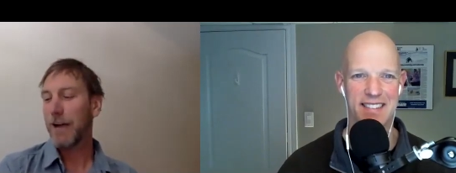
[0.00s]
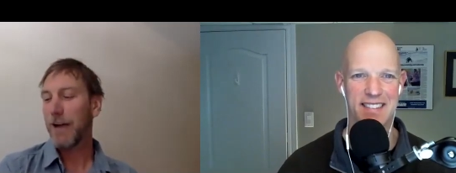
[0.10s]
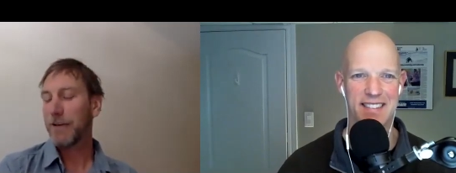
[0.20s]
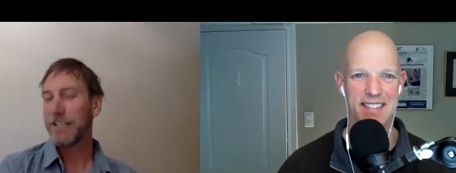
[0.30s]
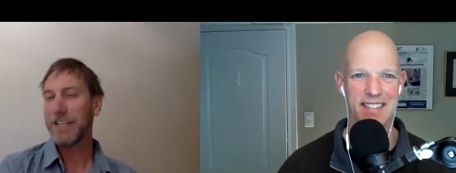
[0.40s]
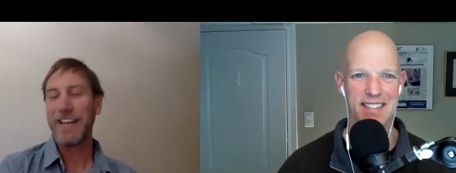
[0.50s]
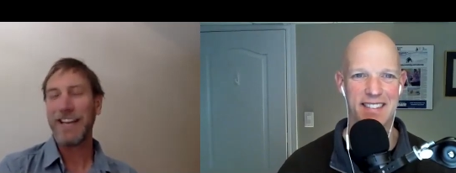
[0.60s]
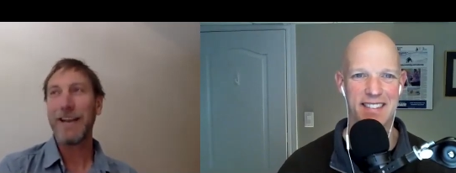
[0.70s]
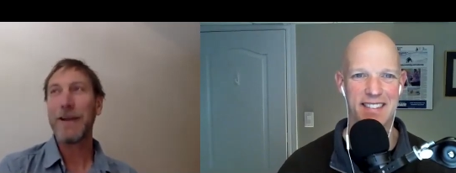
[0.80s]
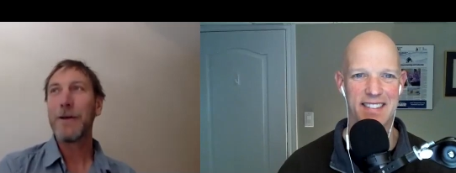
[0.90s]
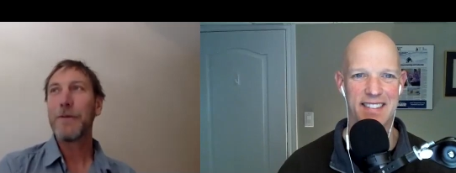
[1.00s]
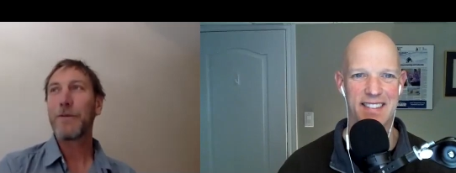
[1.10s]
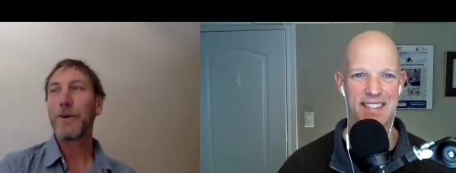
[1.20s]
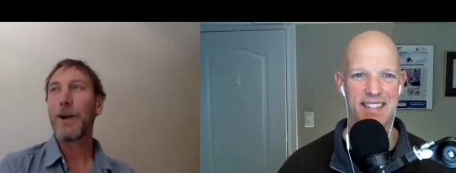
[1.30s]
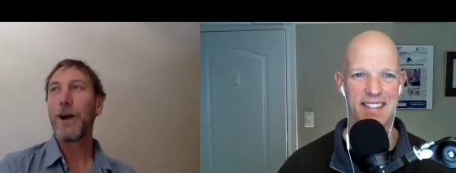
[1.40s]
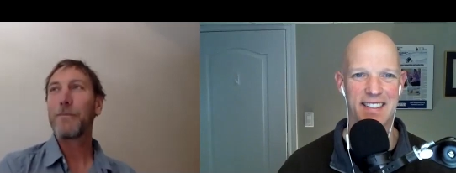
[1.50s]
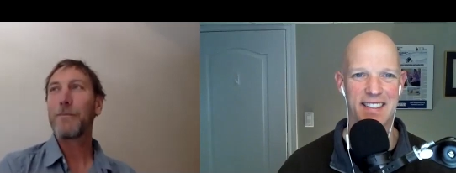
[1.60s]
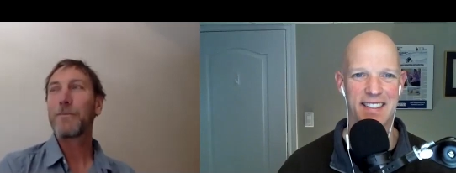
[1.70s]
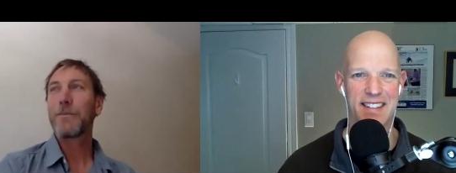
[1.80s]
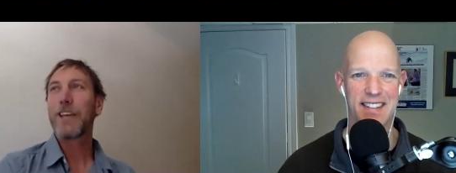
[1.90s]
Speaker 1: I would say for,
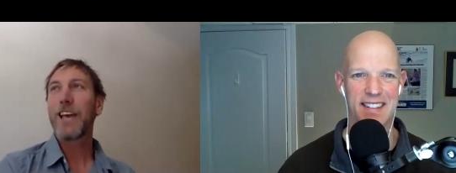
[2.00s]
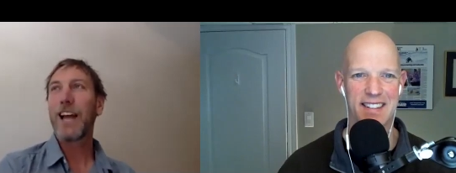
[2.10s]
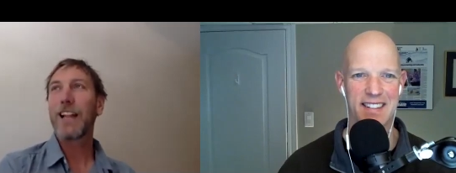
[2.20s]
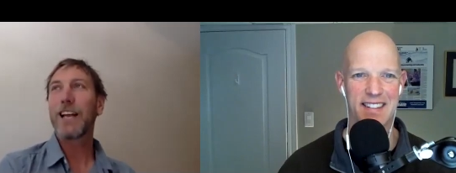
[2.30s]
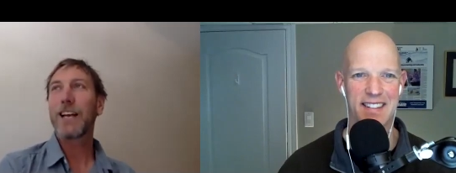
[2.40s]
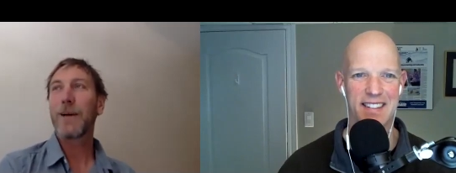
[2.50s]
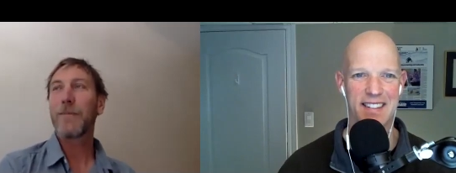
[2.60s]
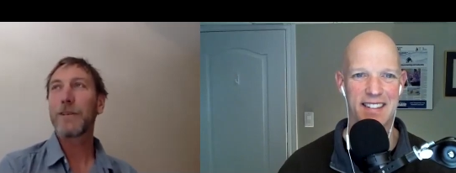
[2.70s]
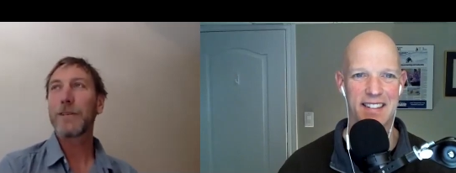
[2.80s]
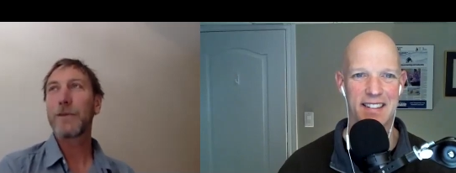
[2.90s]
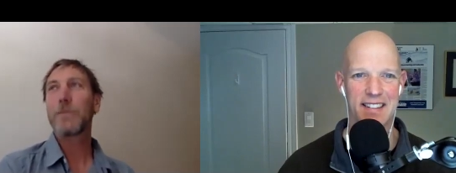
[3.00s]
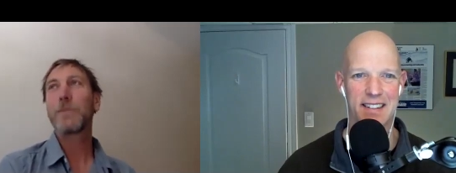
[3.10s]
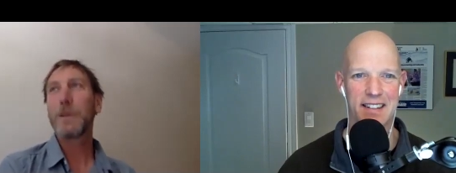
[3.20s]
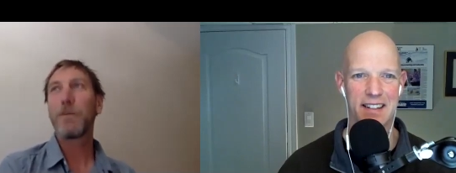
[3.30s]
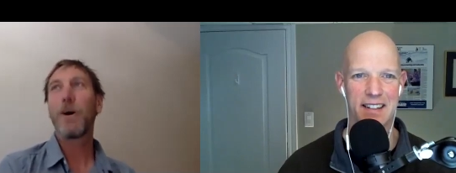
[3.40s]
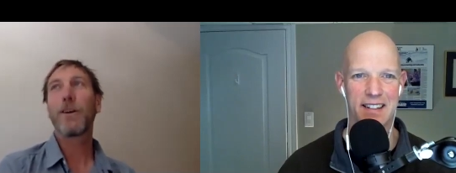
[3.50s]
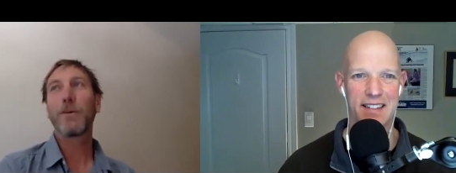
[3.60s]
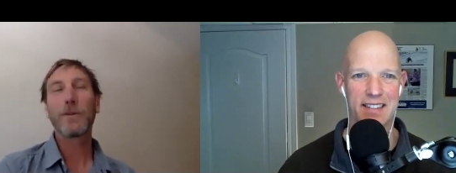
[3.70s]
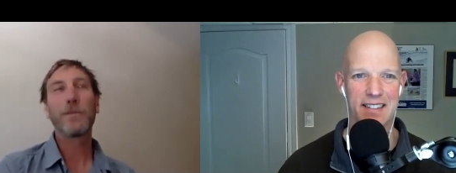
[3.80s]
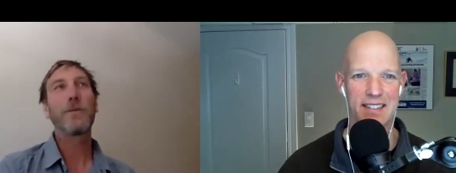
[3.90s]
um, and I like comfort. So a pee bottle
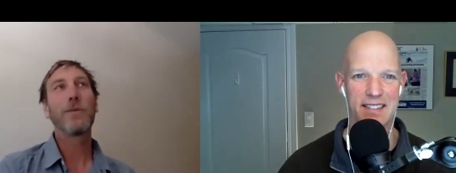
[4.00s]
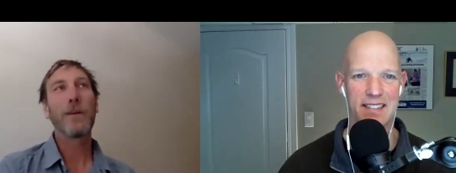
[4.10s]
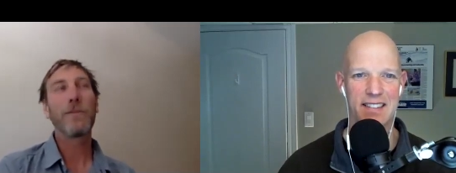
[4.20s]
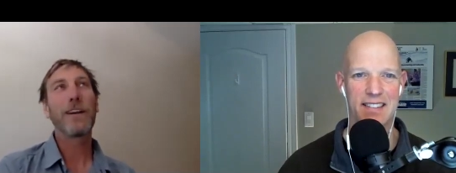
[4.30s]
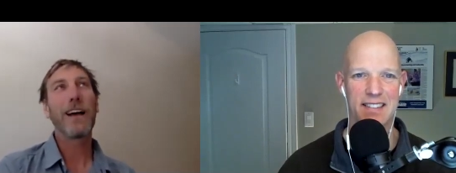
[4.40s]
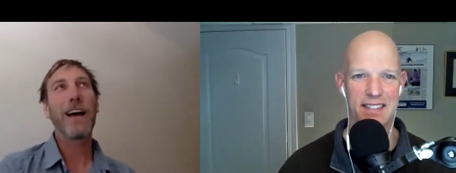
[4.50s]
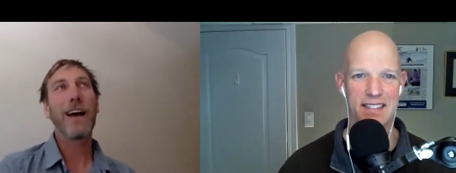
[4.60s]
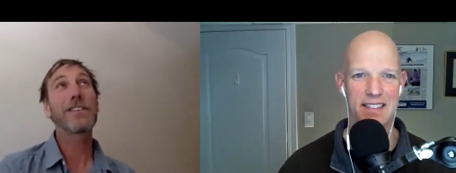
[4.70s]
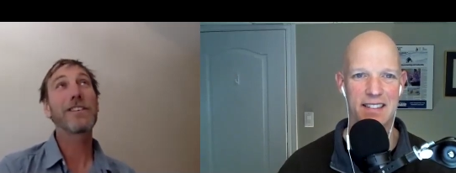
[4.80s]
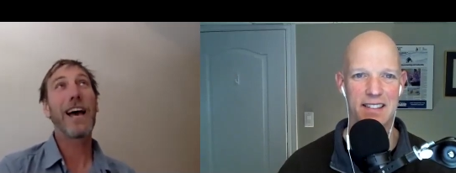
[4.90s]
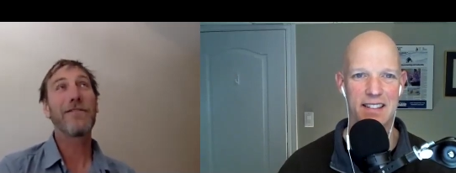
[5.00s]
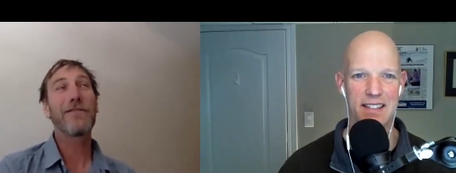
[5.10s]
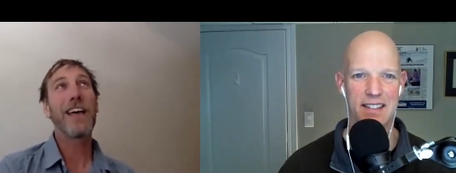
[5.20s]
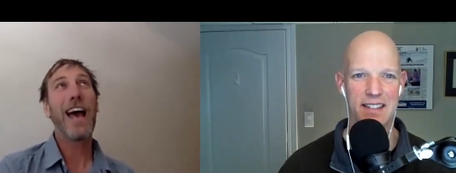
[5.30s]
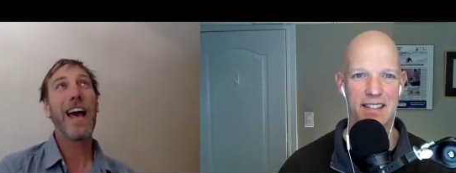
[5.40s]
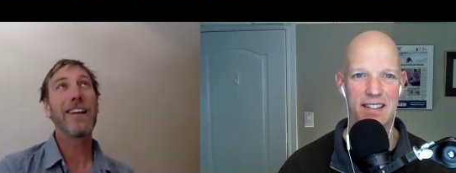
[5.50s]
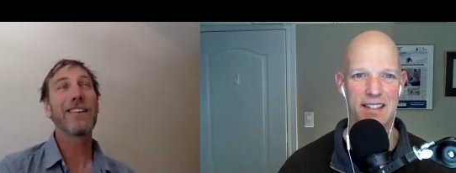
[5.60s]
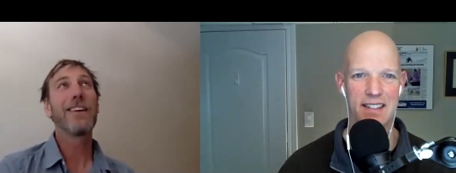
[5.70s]
would be one. But outside of that,